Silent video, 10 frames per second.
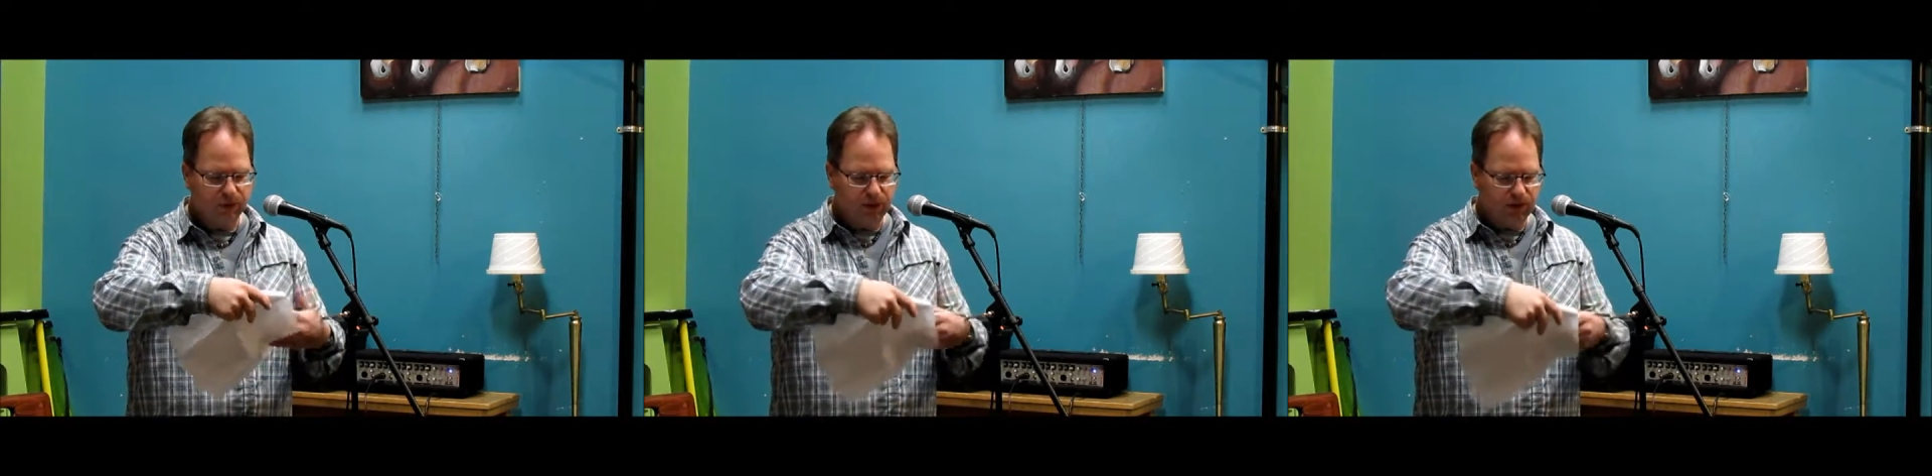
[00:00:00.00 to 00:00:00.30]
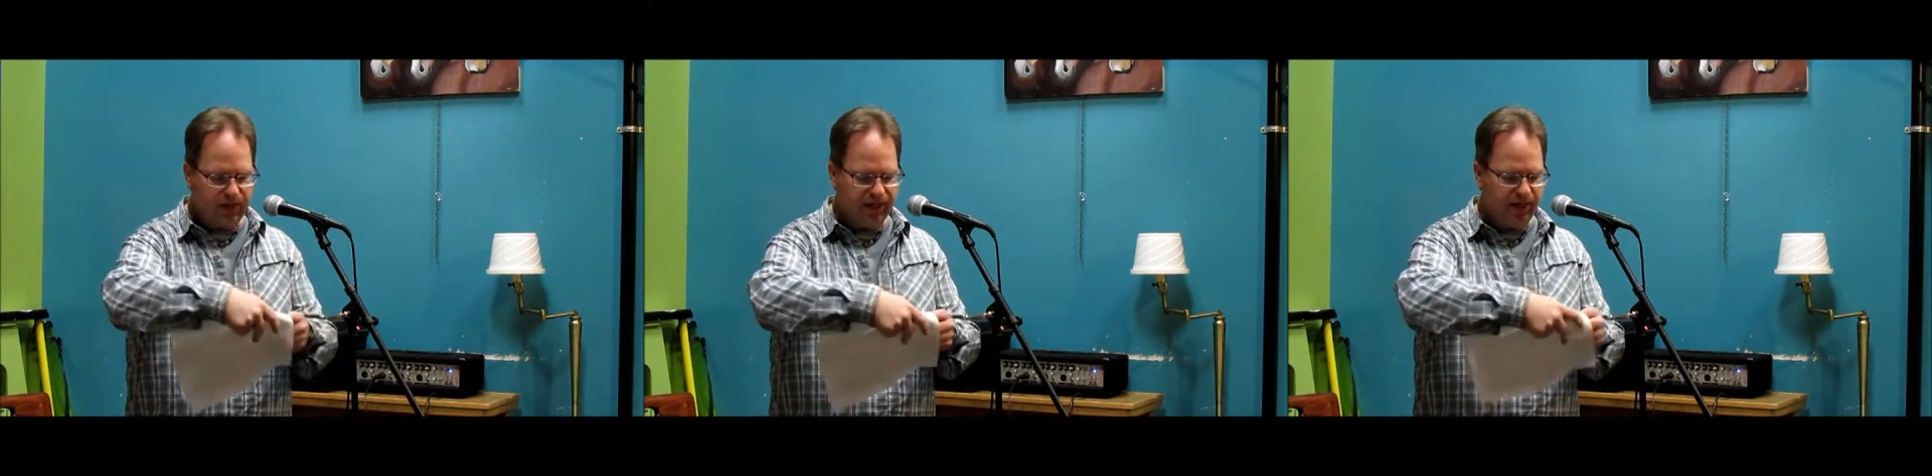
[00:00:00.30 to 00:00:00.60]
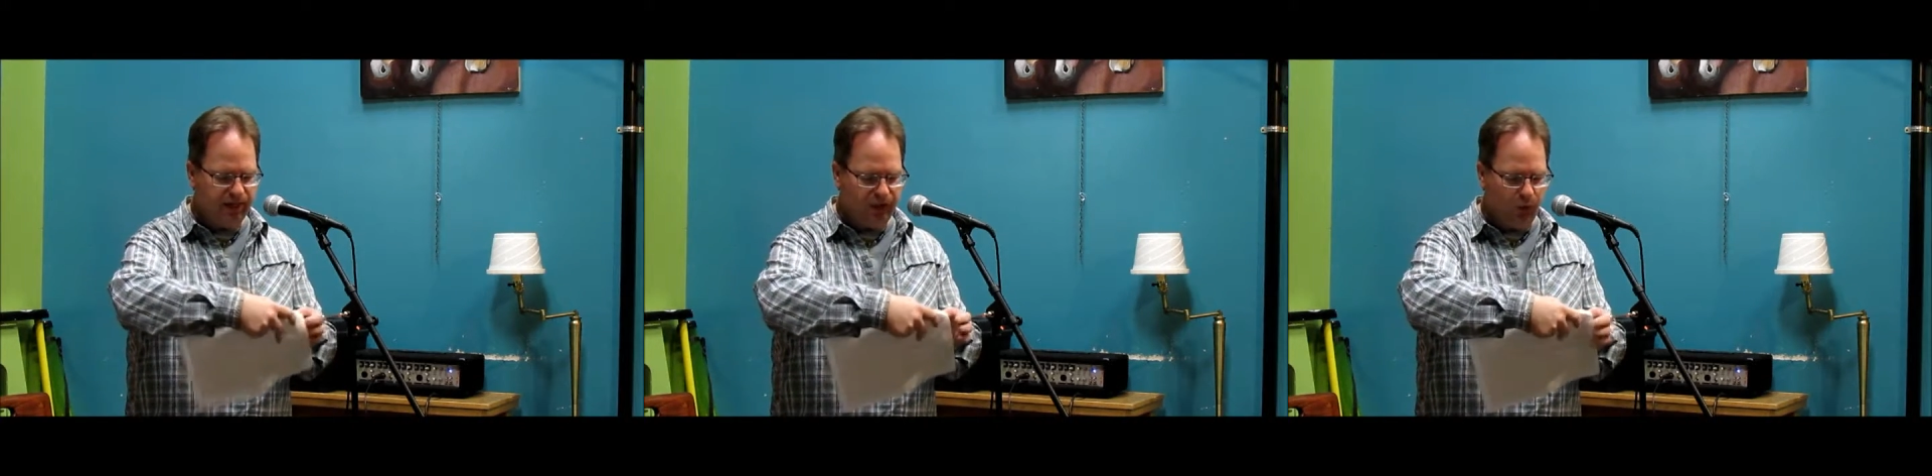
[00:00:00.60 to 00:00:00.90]

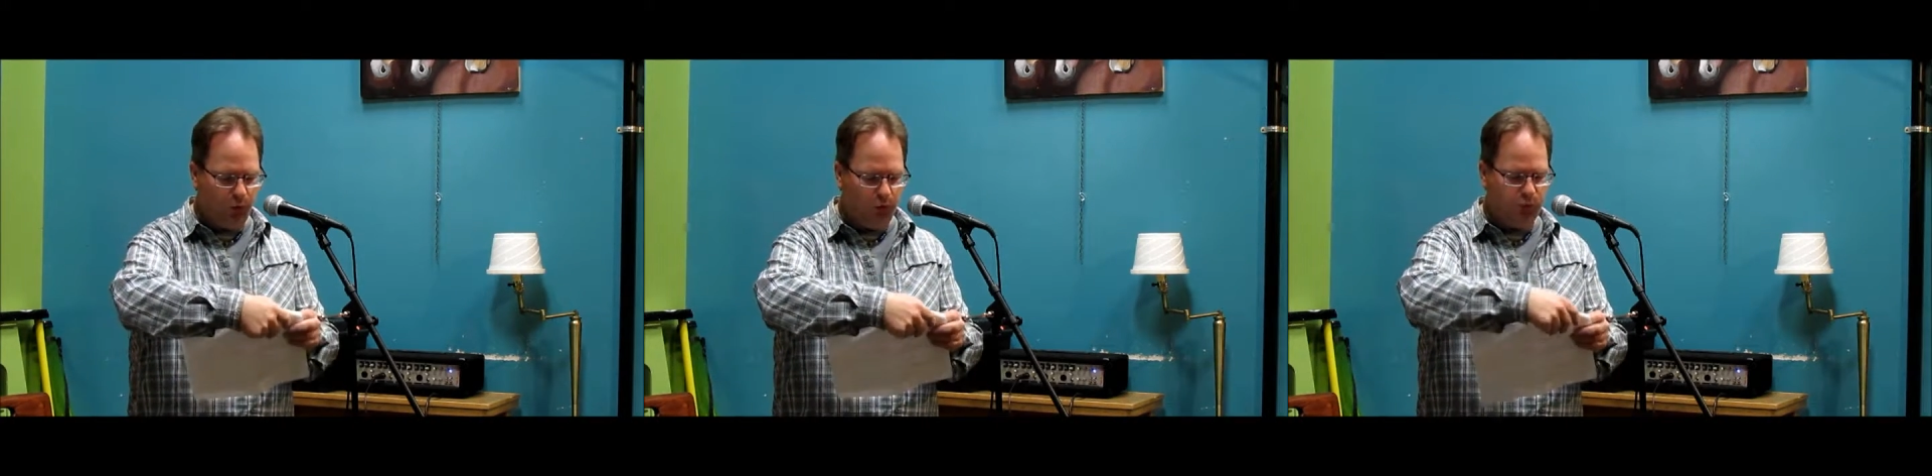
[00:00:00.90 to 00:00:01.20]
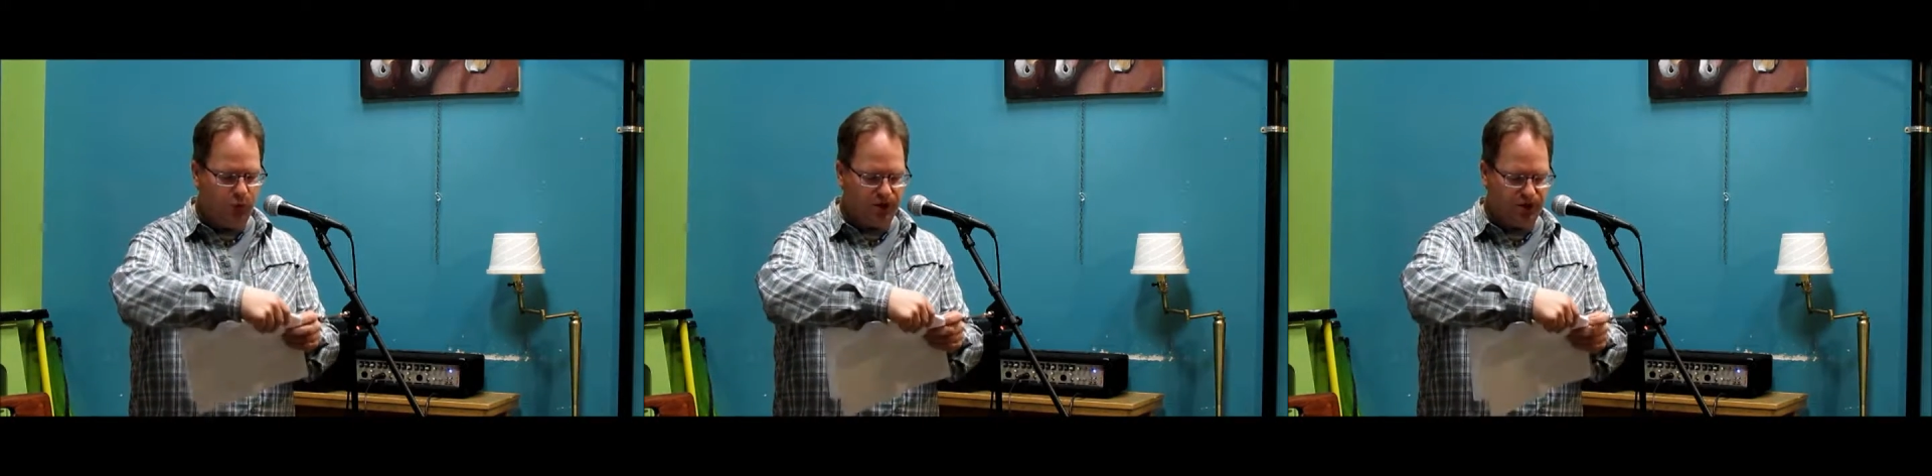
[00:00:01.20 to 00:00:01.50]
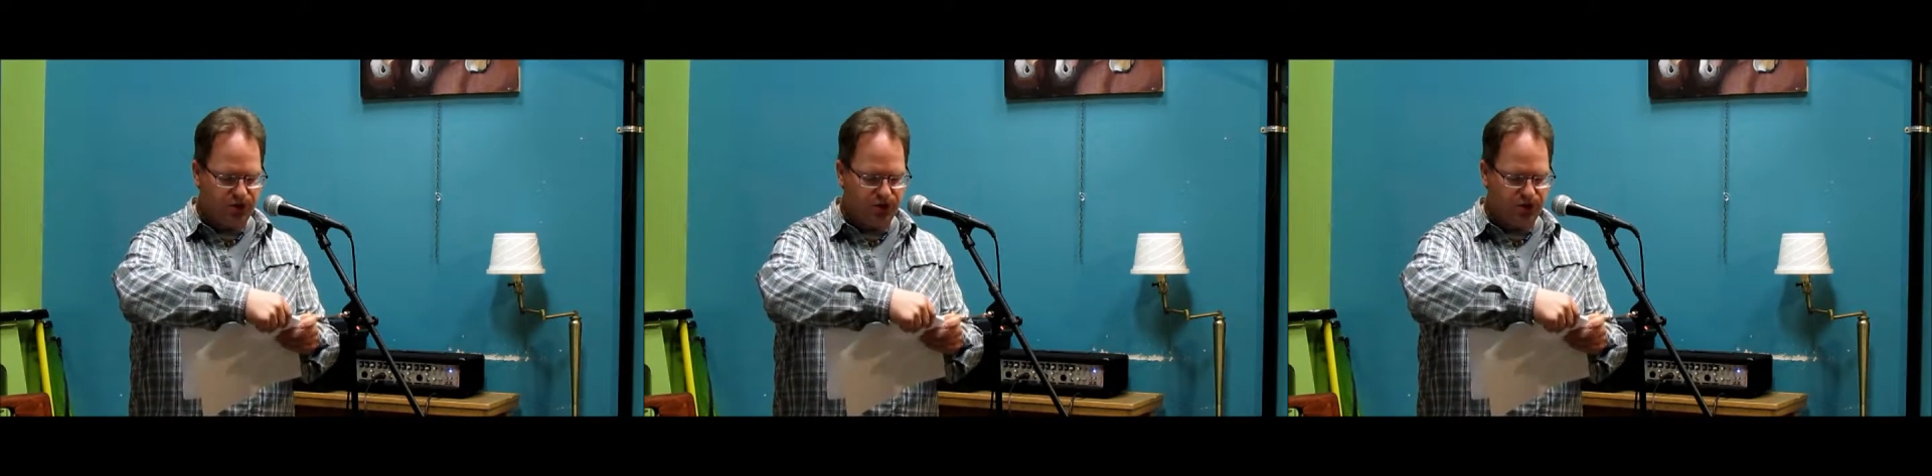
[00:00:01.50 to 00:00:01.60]
letting the old ones